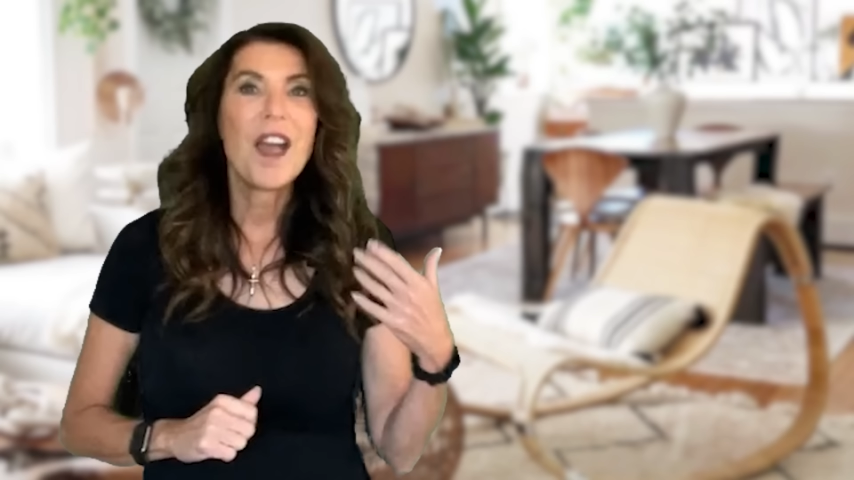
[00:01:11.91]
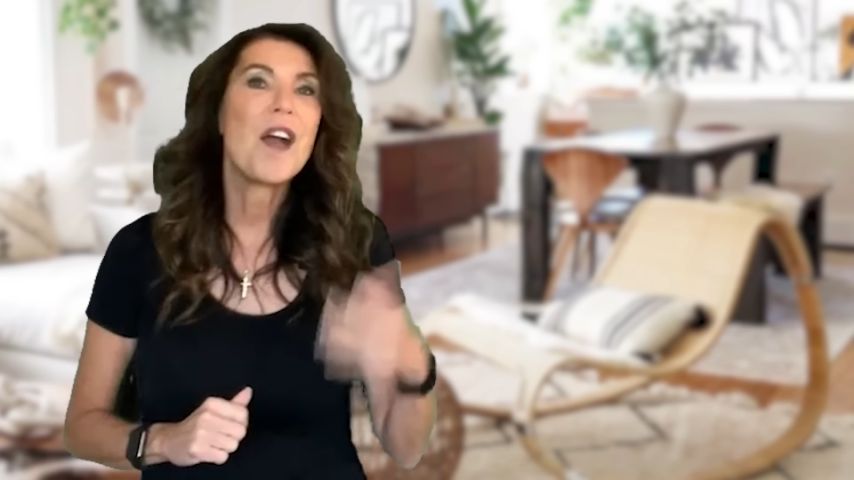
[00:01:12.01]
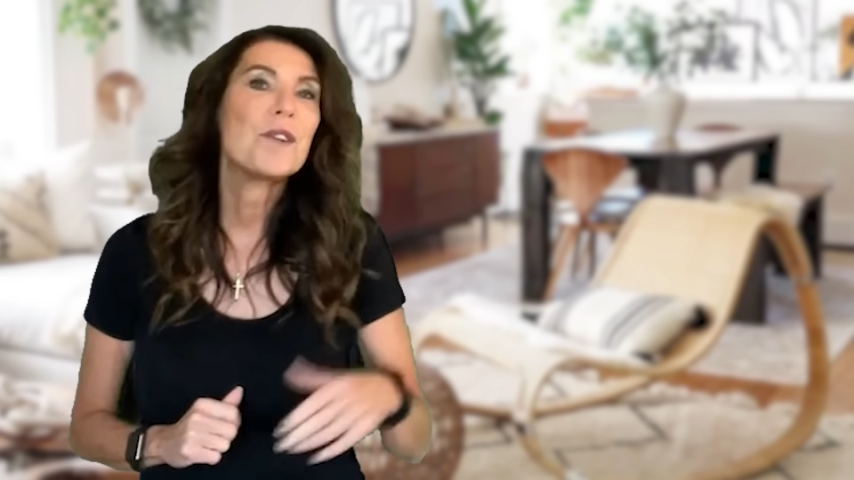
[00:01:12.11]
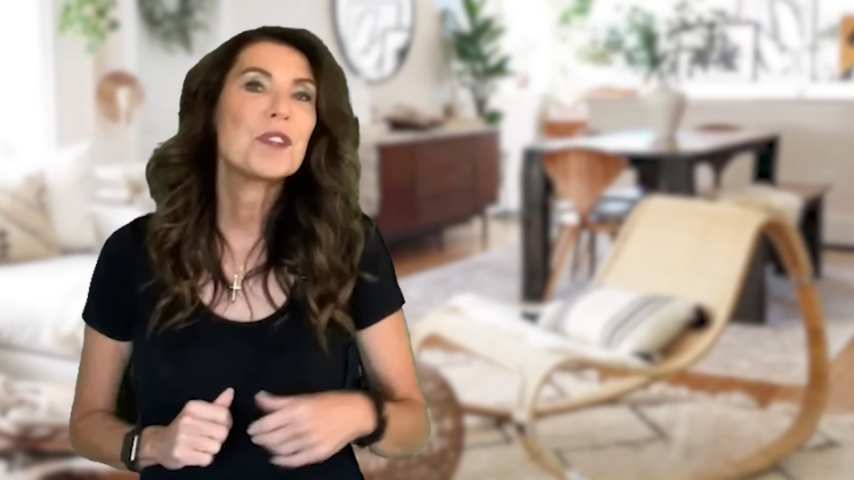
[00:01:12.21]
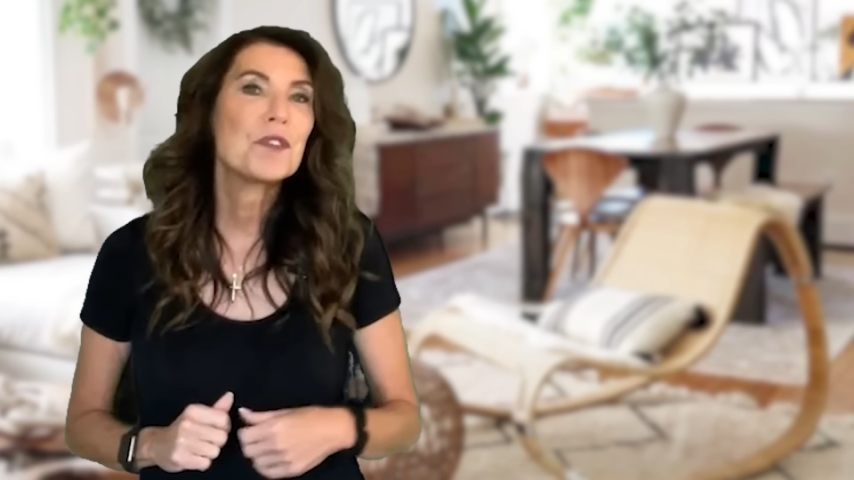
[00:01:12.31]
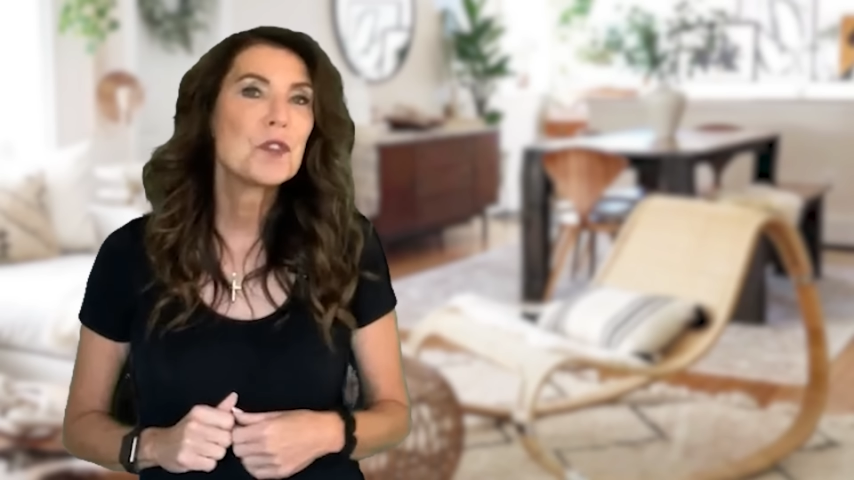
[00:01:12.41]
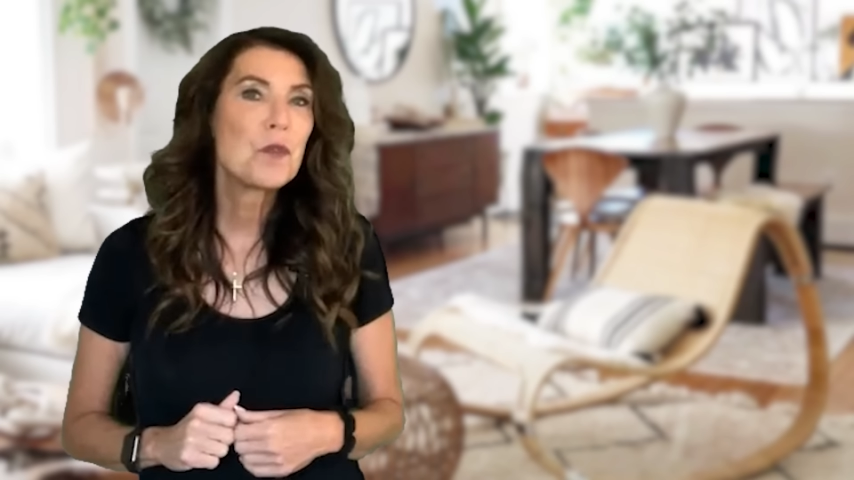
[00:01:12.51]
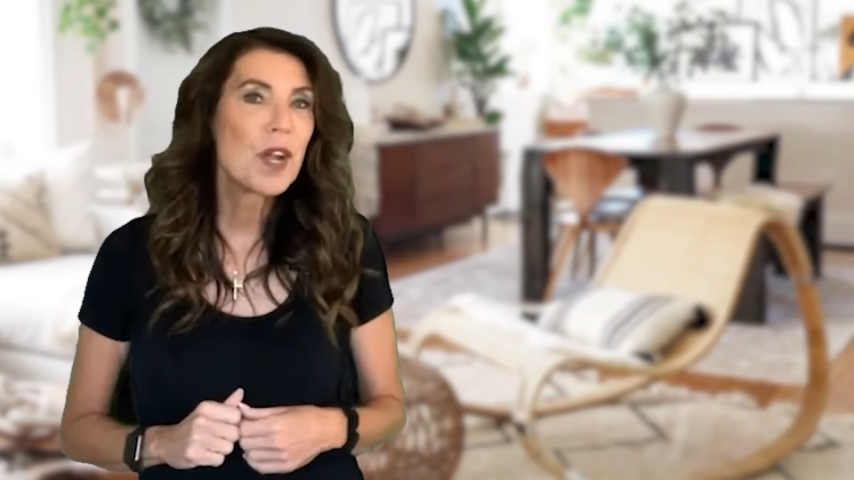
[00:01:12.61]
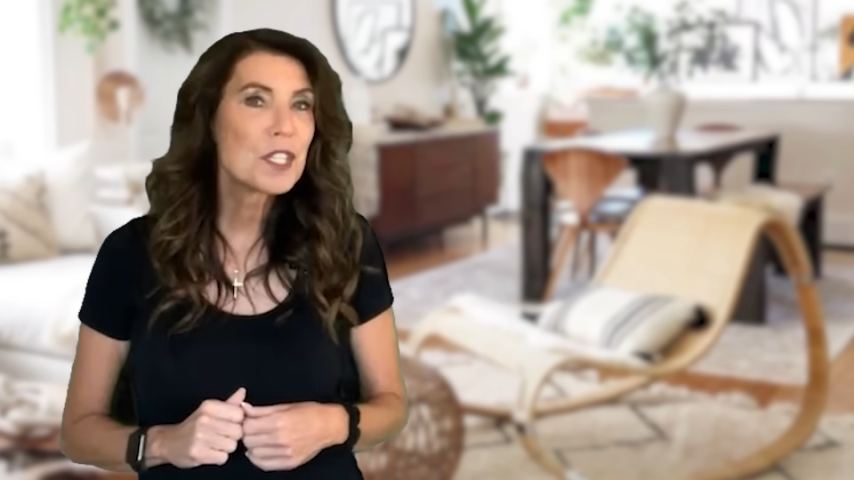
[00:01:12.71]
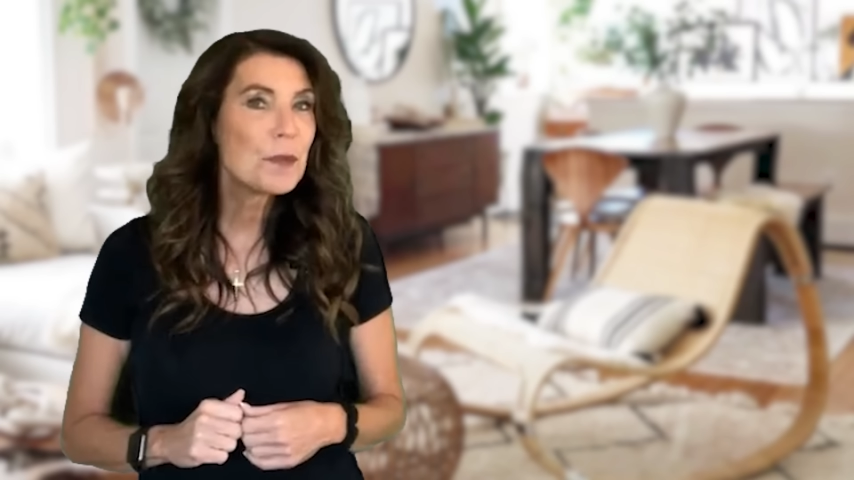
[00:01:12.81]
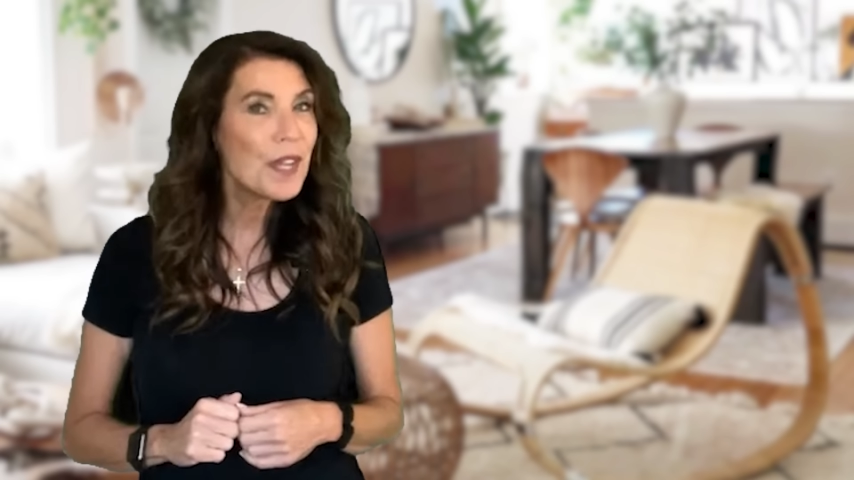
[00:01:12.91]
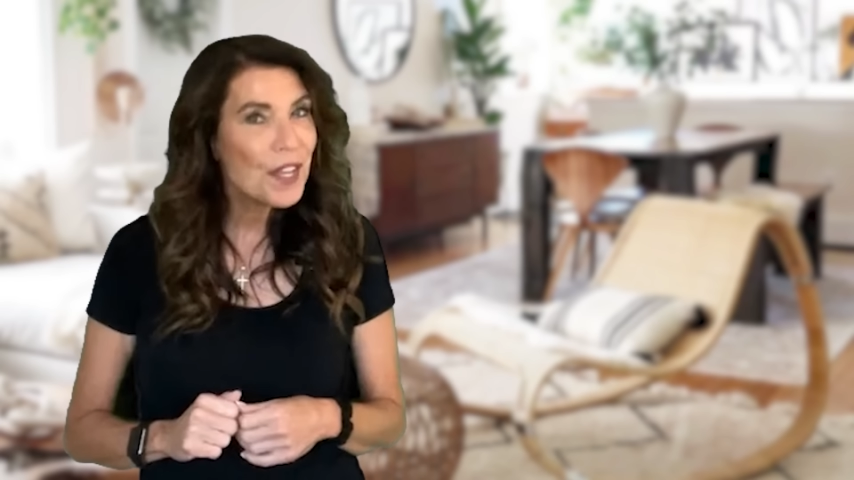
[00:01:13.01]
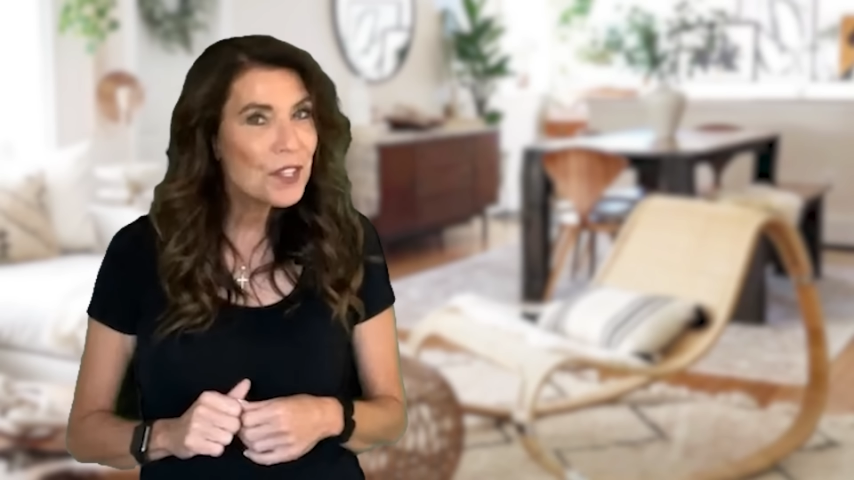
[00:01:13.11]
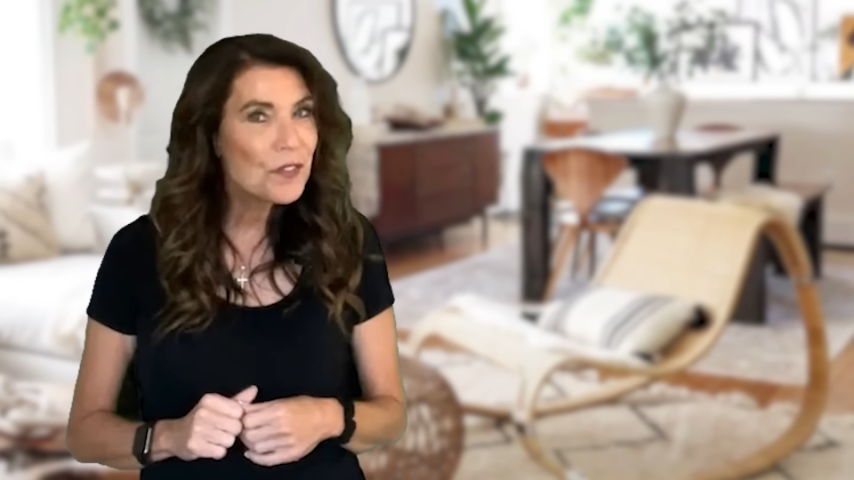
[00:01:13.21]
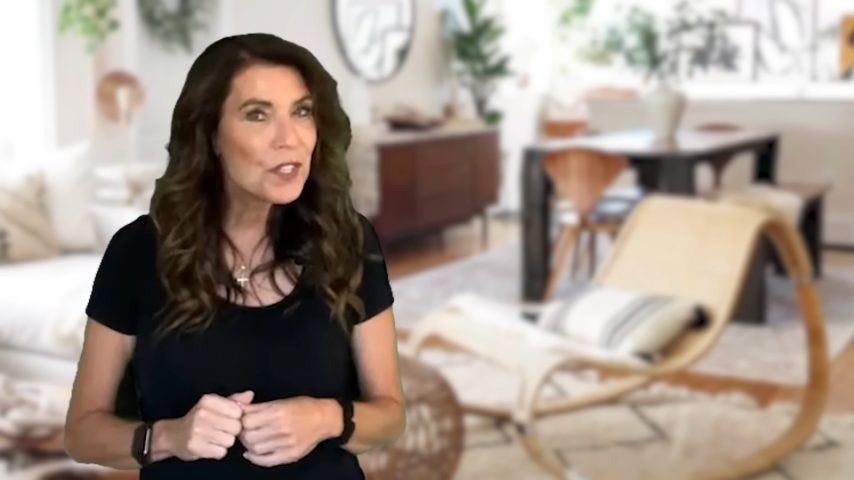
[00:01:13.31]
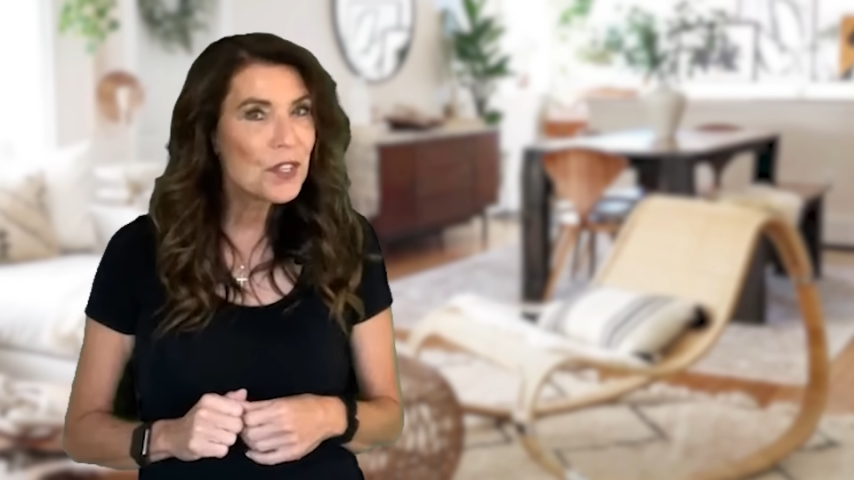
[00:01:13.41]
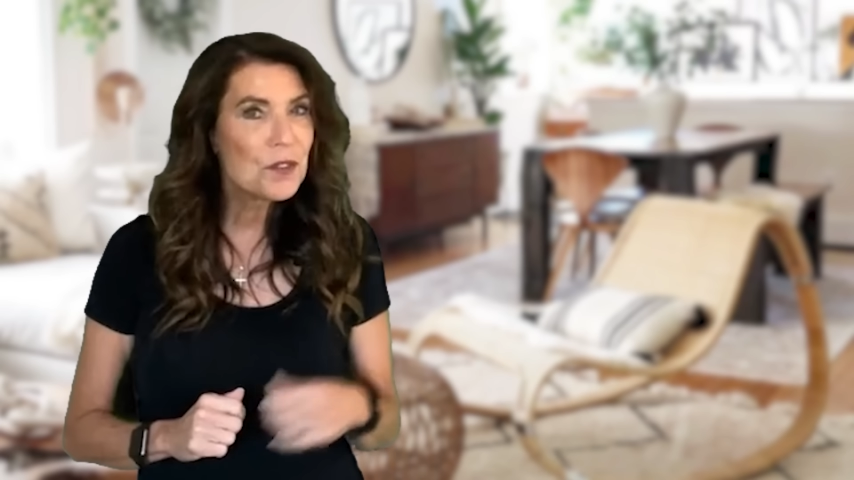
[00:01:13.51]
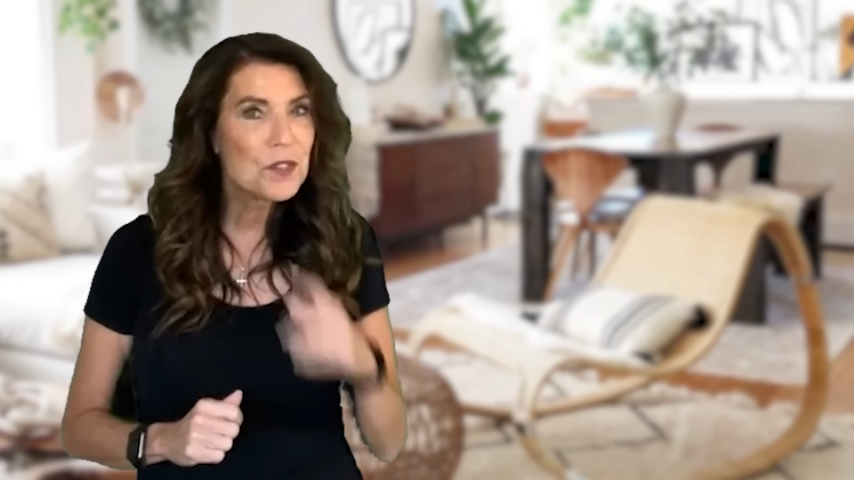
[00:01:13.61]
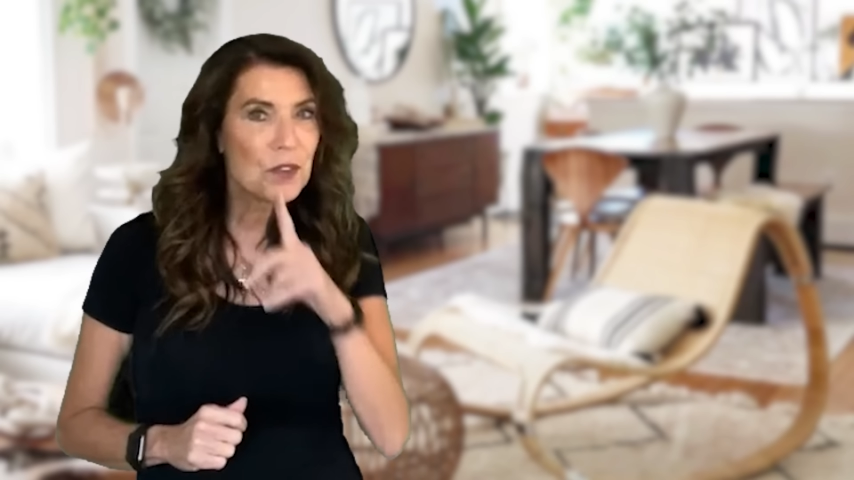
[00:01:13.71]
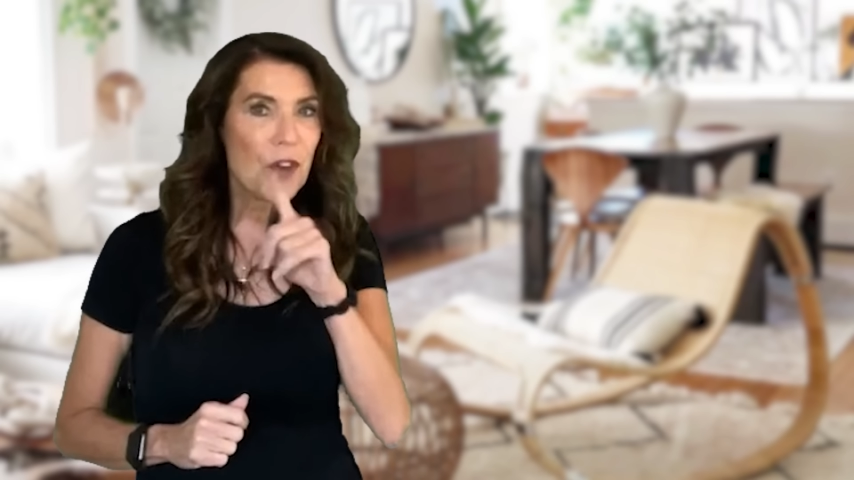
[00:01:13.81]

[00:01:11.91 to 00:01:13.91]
Oh, and if you've watched my other videos,